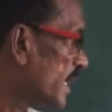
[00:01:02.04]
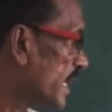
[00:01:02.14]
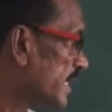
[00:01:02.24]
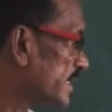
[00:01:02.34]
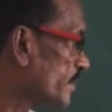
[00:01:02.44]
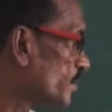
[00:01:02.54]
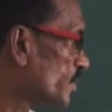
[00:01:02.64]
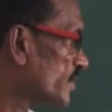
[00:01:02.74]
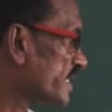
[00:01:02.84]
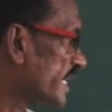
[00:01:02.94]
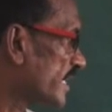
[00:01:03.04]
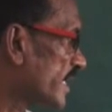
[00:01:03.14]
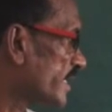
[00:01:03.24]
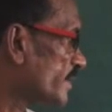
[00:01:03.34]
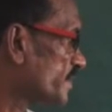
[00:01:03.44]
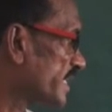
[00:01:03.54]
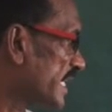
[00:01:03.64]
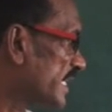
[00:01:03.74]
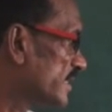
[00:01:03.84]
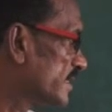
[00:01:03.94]
and the moon, satellite of the
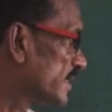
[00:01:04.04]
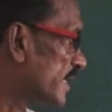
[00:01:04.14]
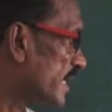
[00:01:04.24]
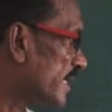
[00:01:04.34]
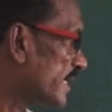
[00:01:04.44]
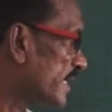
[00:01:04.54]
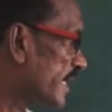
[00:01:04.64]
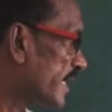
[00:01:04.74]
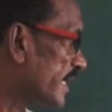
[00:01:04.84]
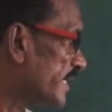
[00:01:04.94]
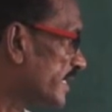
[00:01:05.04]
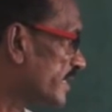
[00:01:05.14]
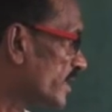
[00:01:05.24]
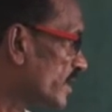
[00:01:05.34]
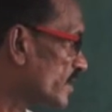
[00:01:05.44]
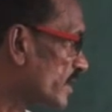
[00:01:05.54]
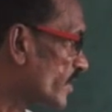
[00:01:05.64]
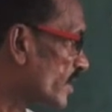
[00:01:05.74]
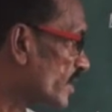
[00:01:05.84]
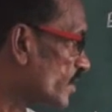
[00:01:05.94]
earth, and again it is also
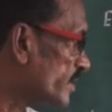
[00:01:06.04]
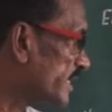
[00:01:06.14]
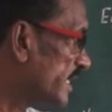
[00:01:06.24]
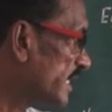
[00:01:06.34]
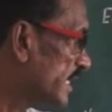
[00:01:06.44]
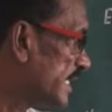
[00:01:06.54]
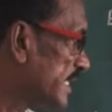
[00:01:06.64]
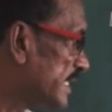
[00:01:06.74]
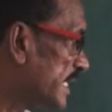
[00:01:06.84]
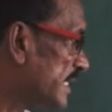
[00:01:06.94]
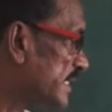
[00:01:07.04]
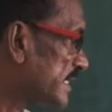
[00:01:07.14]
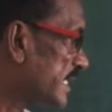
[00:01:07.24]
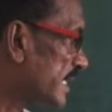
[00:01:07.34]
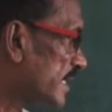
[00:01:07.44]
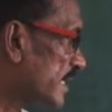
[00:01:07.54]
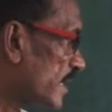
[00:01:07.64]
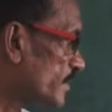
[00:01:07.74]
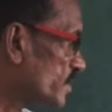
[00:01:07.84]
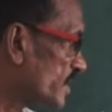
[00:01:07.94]
revolved around the earth. There
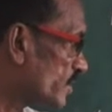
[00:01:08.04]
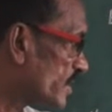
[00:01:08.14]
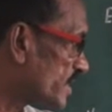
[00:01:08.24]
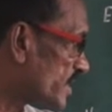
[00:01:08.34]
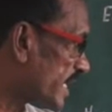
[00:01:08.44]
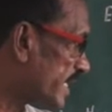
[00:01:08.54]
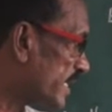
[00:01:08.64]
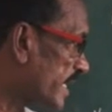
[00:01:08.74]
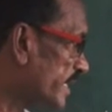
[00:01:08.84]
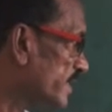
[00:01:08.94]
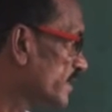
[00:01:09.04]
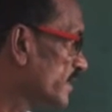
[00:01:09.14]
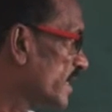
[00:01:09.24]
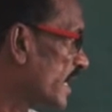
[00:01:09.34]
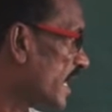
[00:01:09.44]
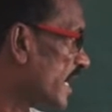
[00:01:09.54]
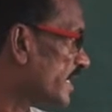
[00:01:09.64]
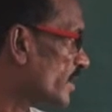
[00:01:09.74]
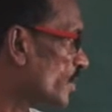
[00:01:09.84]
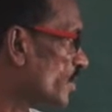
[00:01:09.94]
comes into the straight line,
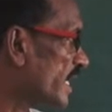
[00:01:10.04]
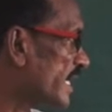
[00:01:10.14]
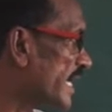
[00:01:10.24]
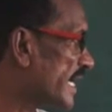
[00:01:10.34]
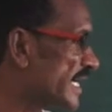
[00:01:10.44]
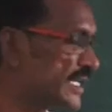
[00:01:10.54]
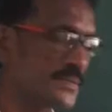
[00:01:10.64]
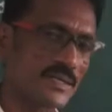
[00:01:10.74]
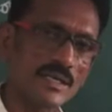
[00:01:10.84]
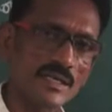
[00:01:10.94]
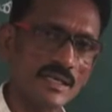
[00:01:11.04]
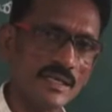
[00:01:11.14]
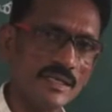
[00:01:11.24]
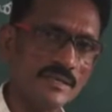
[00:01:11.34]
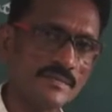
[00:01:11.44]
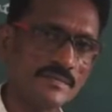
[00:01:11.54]
and the lunar eclipse occurred.